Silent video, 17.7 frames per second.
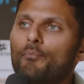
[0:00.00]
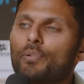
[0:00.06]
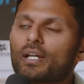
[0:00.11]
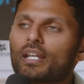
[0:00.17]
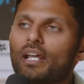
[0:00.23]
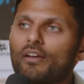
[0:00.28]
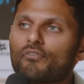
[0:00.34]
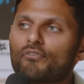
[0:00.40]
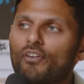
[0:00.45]

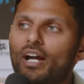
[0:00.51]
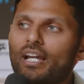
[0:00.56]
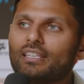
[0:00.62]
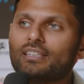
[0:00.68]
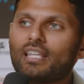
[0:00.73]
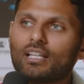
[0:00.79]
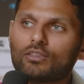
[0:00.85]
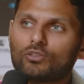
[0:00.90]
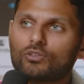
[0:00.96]
But I
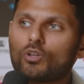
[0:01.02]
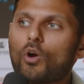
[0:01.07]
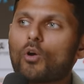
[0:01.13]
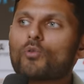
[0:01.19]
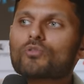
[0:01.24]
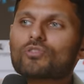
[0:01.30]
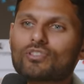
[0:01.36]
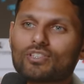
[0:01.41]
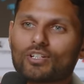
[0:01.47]
find that
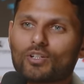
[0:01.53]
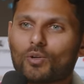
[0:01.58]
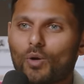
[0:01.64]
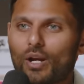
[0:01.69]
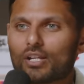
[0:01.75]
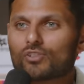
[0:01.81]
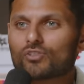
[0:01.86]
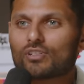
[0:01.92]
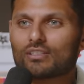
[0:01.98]
those are the
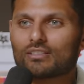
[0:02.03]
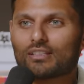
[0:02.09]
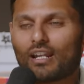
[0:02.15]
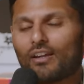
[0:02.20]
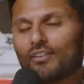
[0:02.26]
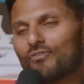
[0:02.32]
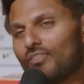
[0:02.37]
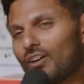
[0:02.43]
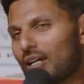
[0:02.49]
questions that
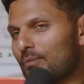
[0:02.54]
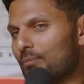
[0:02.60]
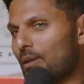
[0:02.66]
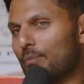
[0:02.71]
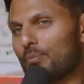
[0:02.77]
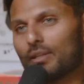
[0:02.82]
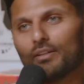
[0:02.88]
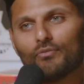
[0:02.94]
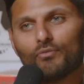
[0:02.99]
I find
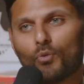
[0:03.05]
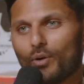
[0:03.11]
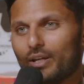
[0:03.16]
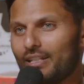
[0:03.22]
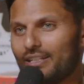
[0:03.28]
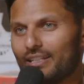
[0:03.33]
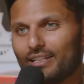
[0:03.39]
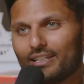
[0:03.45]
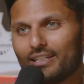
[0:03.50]
people
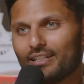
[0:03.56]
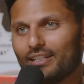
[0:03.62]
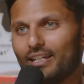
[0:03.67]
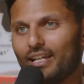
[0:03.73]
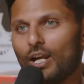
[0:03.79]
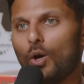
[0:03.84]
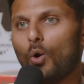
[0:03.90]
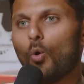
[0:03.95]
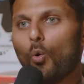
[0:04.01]
avoiding.
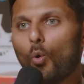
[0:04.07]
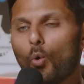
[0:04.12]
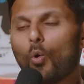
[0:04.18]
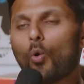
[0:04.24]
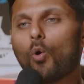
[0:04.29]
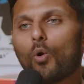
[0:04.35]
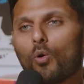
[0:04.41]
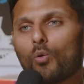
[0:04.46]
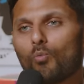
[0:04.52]

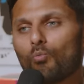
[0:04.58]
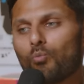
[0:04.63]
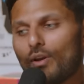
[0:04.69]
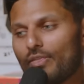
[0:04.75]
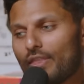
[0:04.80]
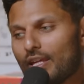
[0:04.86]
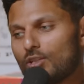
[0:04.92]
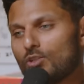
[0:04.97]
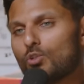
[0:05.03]
Or
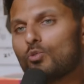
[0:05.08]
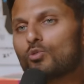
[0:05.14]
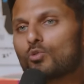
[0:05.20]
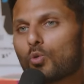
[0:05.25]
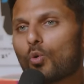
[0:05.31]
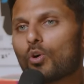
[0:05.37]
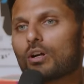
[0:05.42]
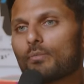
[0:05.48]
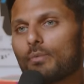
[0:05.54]
when they do
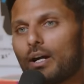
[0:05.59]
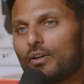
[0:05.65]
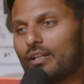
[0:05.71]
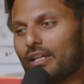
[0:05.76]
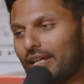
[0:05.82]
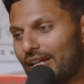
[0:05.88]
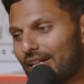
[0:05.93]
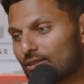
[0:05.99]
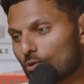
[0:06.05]
talk about
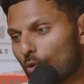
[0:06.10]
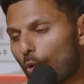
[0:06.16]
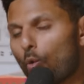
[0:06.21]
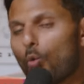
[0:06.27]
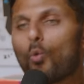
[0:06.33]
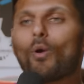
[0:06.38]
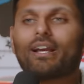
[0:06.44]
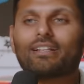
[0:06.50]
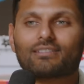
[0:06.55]
it, it's
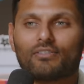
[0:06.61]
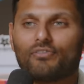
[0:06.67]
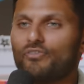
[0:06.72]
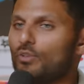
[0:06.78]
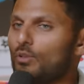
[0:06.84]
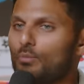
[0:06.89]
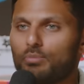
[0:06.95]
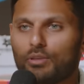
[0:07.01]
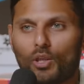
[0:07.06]
always a
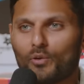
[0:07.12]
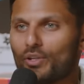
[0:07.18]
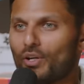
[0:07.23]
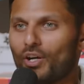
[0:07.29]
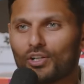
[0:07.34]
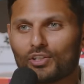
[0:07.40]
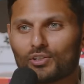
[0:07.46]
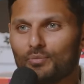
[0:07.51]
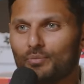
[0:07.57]
full-blown
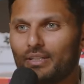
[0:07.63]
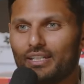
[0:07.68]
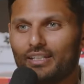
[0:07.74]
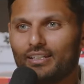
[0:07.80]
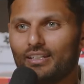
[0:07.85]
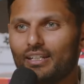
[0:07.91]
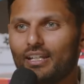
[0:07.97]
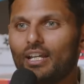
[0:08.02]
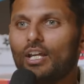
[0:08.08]

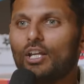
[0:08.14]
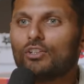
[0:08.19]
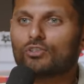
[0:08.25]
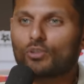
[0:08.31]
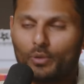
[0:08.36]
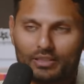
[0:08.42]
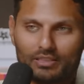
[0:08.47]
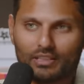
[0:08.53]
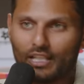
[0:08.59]
argument.
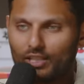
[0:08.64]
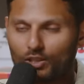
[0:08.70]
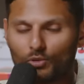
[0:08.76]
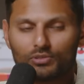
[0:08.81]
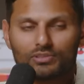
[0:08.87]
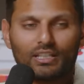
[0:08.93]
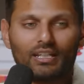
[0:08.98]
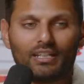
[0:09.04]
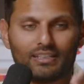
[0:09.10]
So it's like you
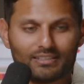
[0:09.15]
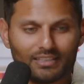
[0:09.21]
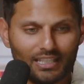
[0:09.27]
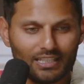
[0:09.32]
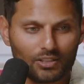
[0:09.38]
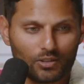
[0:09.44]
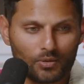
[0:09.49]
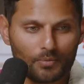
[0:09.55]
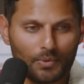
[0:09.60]
said, it's
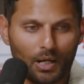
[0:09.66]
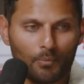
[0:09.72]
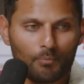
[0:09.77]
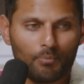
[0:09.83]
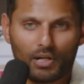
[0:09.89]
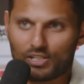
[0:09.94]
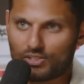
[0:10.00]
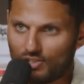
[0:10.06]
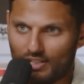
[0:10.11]
either about
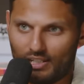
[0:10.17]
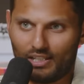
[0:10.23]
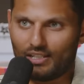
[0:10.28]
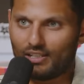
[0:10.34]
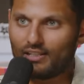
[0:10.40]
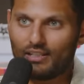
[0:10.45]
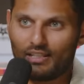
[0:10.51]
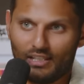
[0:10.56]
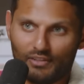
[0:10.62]

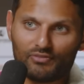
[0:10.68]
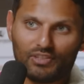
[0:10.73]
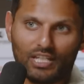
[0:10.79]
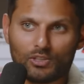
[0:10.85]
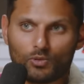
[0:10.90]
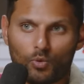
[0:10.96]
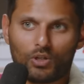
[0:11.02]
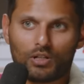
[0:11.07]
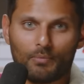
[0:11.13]
budgeting, if they
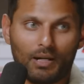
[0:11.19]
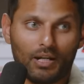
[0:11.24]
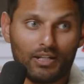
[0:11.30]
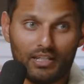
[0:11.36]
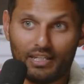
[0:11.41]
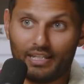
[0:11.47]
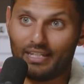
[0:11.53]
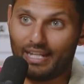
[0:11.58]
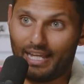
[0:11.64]
talk about
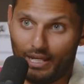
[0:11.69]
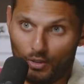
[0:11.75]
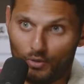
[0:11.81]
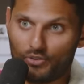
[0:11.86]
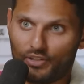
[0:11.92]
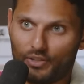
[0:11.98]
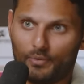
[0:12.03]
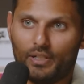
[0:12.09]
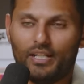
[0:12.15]
it in a
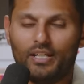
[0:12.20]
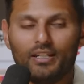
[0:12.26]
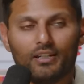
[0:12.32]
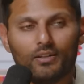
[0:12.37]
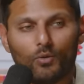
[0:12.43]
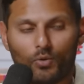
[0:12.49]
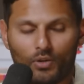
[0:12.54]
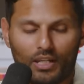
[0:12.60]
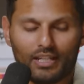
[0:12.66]
healthy way,
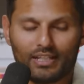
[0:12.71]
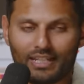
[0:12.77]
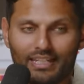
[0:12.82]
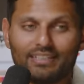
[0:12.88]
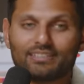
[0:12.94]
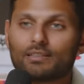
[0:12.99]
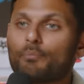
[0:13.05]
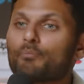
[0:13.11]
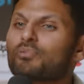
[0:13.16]
or like at
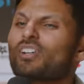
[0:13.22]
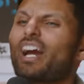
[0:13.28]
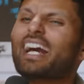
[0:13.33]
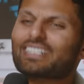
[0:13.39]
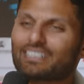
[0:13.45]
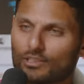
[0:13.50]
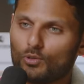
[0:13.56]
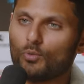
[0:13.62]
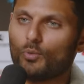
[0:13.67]
least a
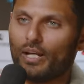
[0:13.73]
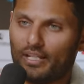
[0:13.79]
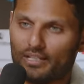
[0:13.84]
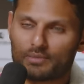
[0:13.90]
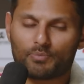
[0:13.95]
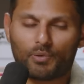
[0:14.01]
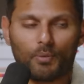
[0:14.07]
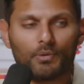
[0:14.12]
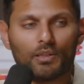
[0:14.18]
practical way
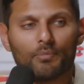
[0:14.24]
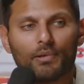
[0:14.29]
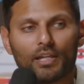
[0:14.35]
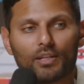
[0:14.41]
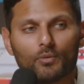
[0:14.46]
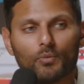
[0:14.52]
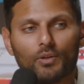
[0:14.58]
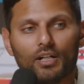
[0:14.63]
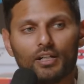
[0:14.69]
is probably a
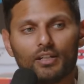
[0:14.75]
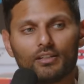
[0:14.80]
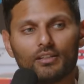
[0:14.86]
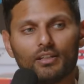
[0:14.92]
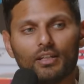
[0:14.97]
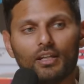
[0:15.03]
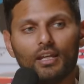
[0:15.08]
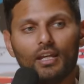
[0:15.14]
better word.